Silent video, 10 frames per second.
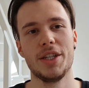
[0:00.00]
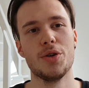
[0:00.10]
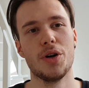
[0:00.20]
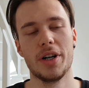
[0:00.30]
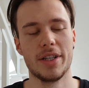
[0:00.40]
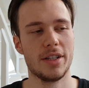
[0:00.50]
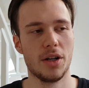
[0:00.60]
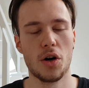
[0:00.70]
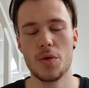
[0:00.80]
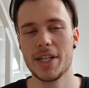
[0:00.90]
You're
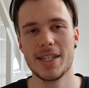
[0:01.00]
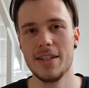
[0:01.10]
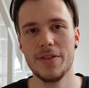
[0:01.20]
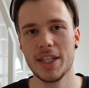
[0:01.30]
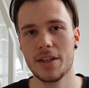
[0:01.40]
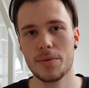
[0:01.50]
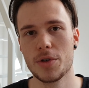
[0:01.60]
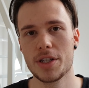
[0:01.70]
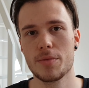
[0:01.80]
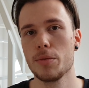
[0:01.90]
always living in the
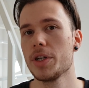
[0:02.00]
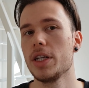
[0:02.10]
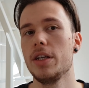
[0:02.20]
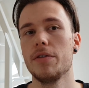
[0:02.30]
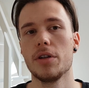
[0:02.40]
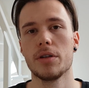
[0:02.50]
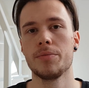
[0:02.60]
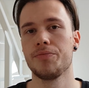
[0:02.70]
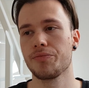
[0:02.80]
present moment, even